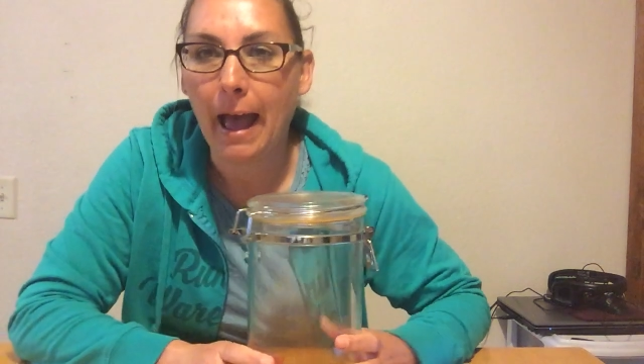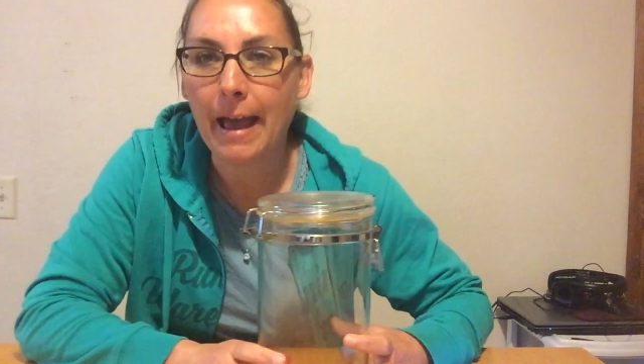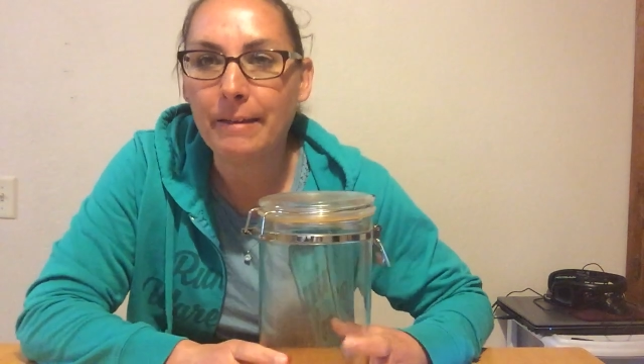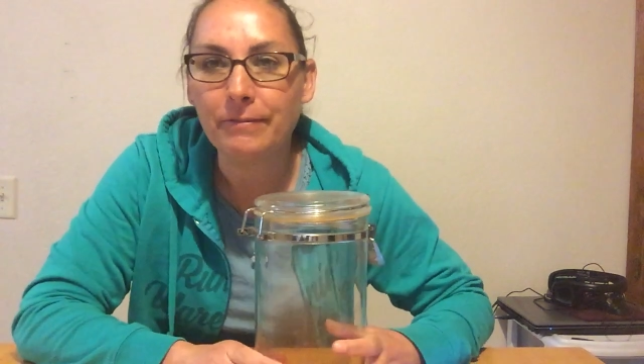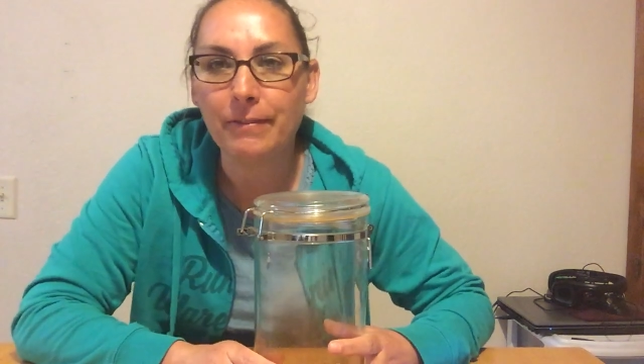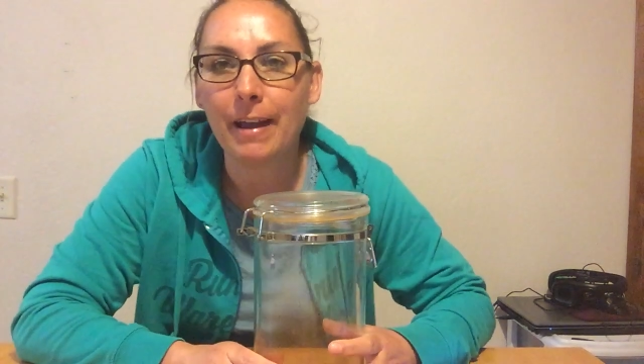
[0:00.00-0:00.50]

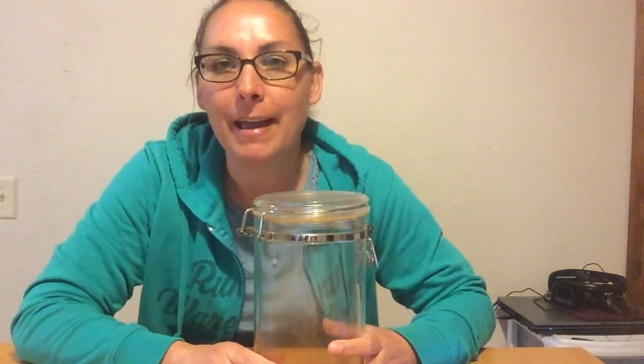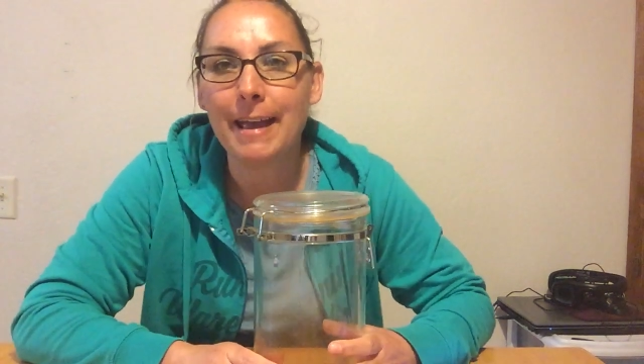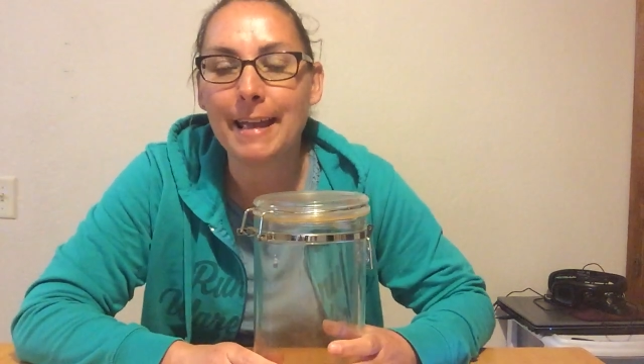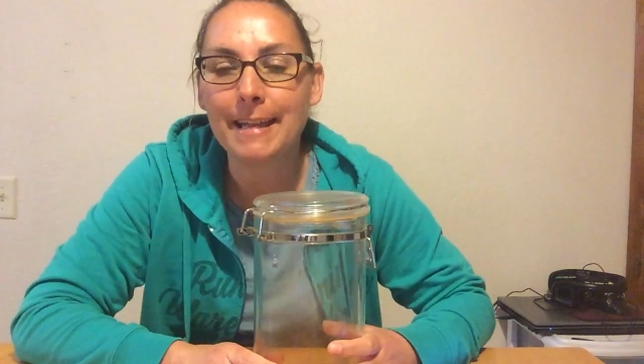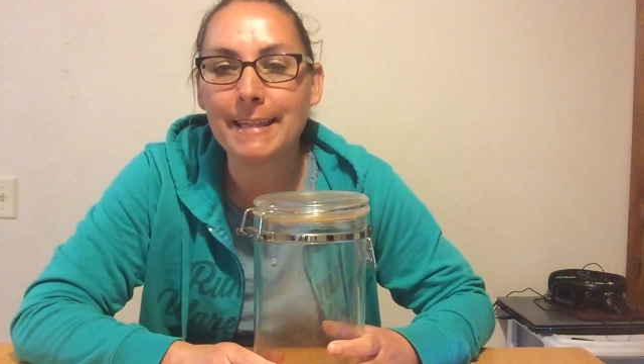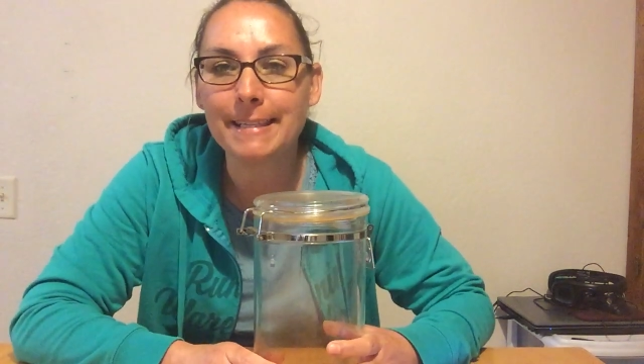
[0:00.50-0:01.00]
Hi
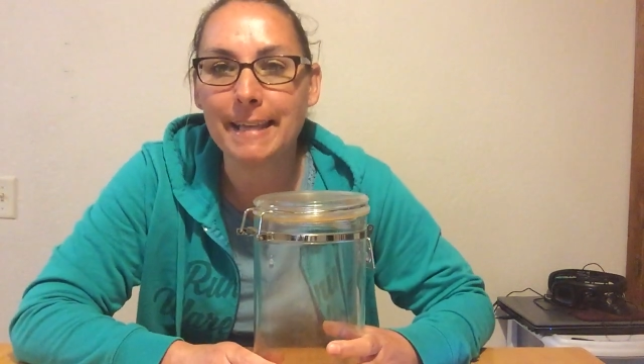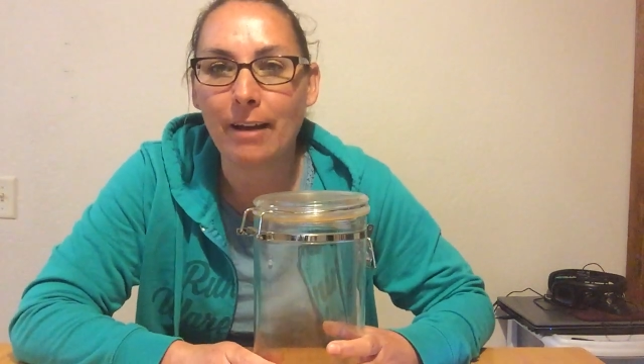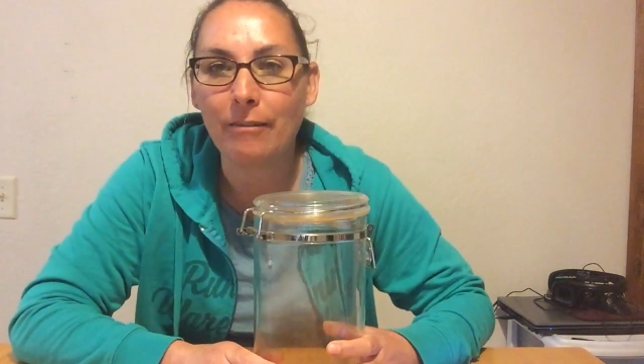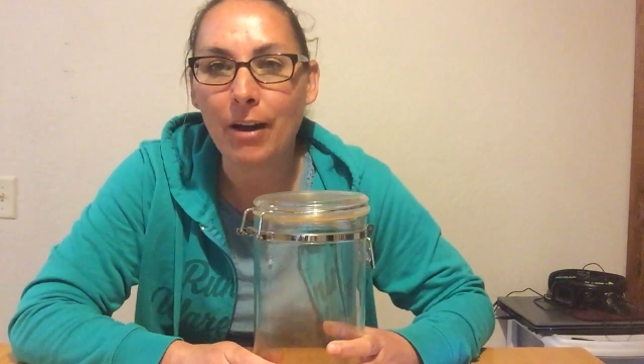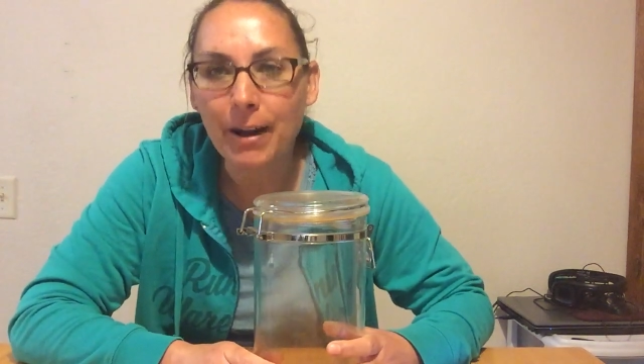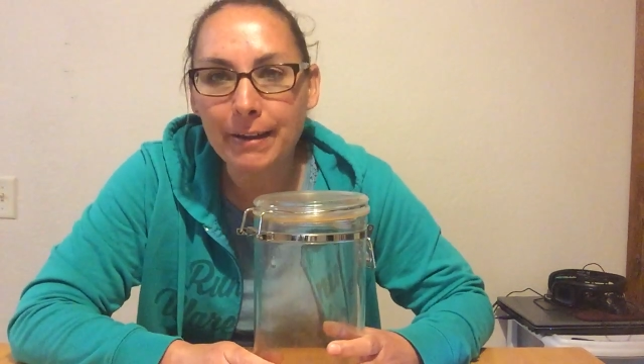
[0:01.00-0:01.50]
friends,
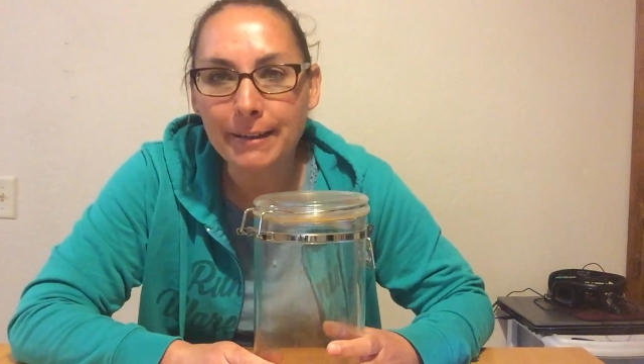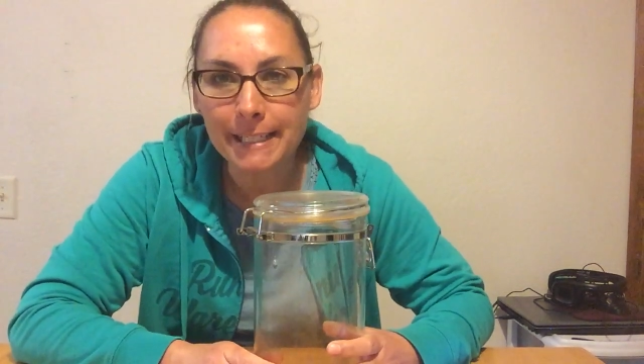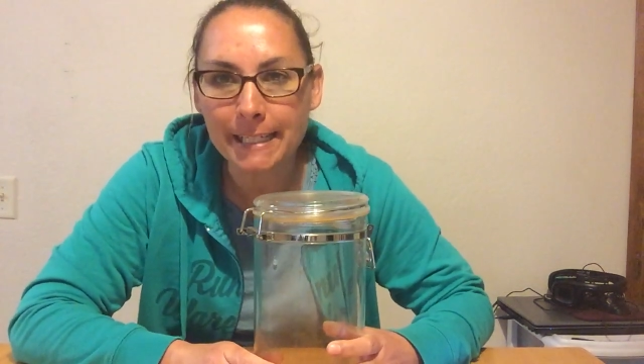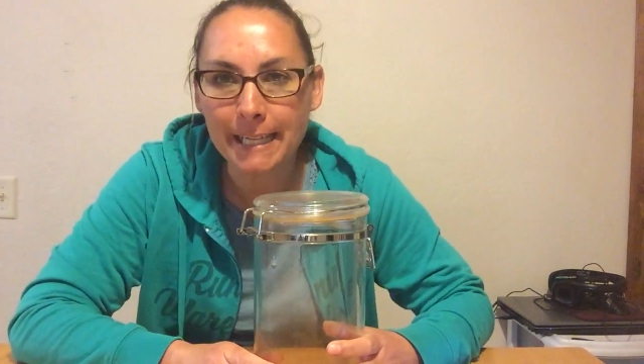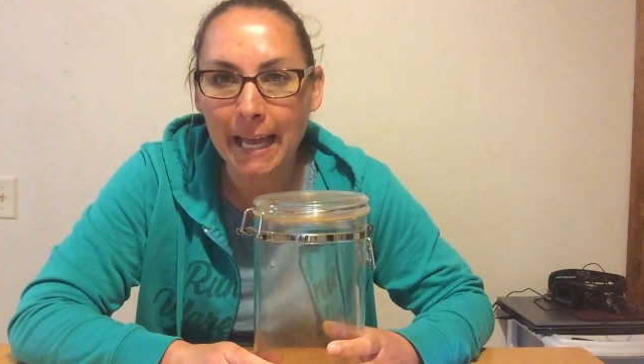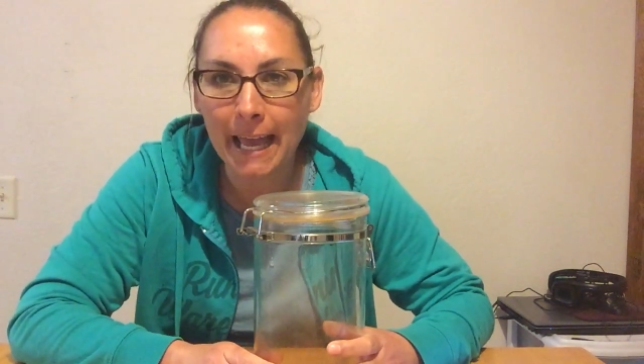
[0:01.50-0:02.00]
how are you
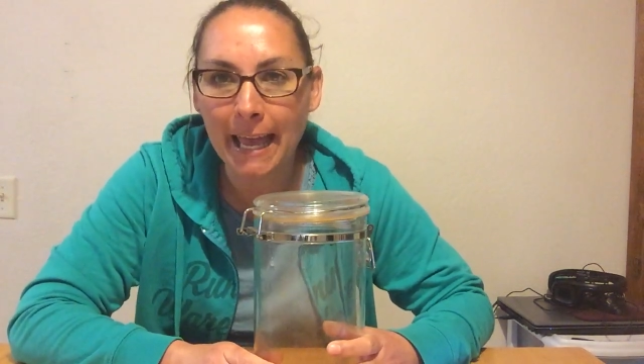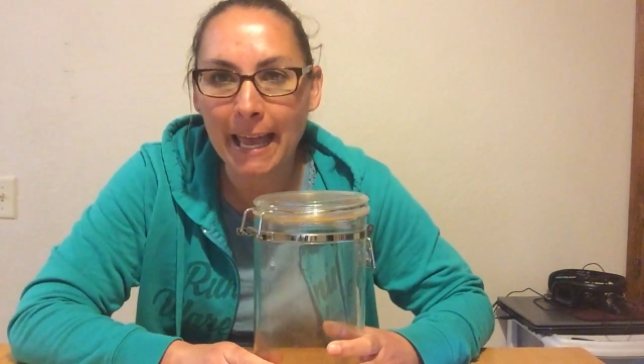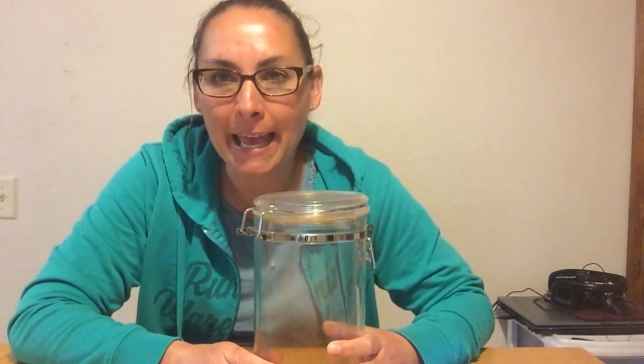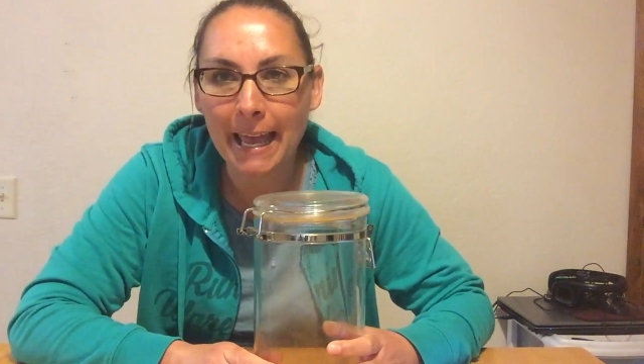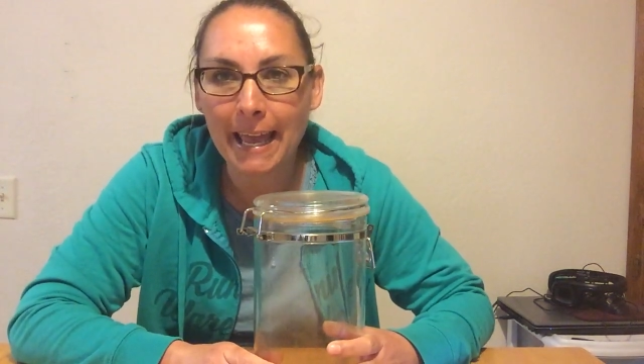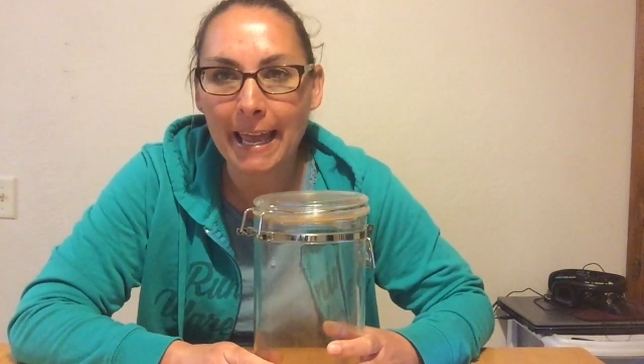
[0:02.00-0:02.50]

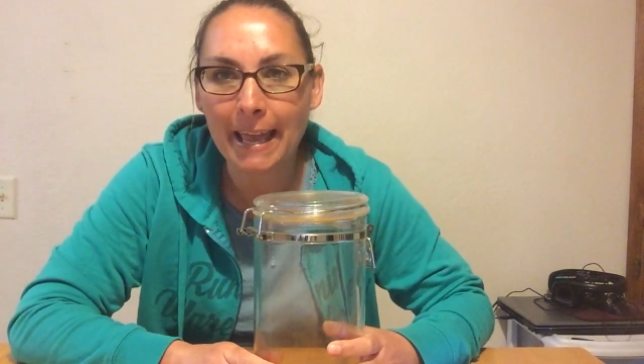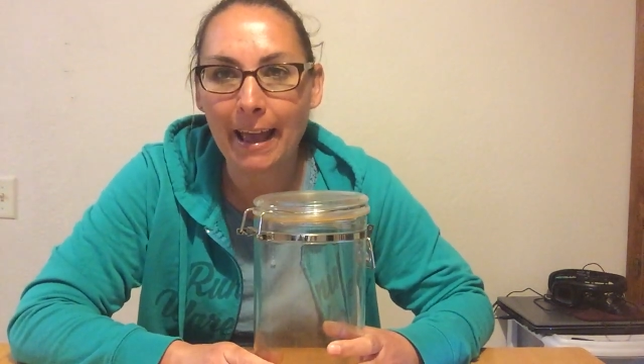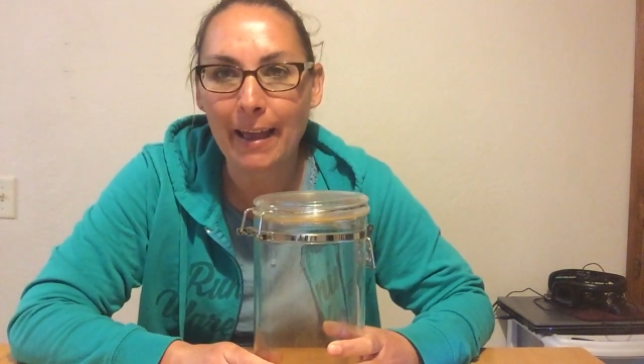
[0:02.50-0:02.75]
today?